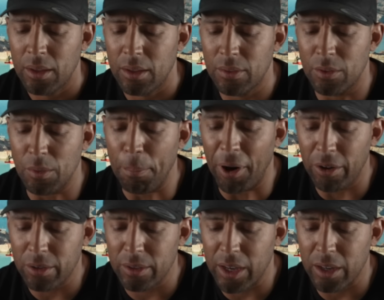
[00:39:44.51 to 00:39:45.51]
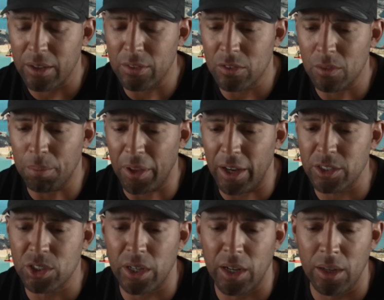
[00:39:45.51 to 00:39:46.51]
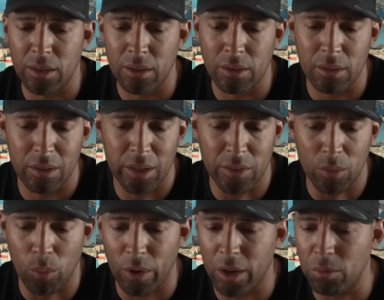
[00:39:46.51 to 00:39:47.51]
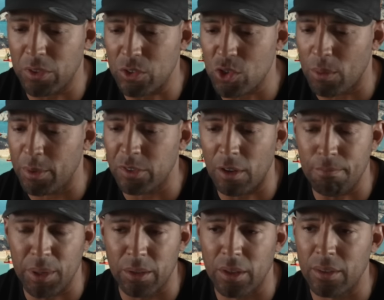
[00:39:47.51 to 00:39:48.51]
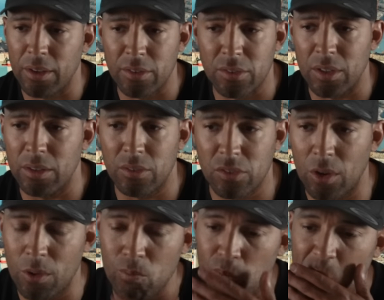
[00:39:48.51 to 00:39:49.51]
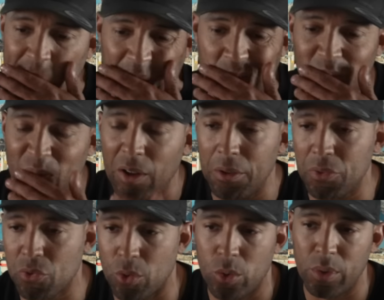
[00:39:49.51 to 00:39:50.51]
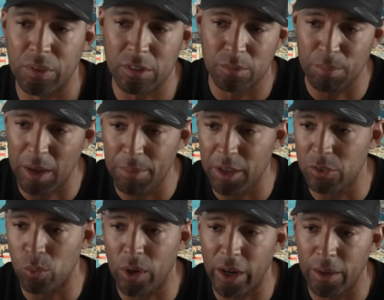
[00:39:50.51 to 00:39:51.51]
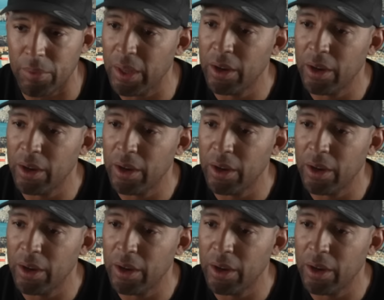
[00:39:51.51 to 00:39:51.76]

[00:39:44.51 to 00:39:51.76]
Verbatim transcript: there's a bottleneck in the supply chain, and they're working with the Germans on building this, and so things are falling through, and this maybe is why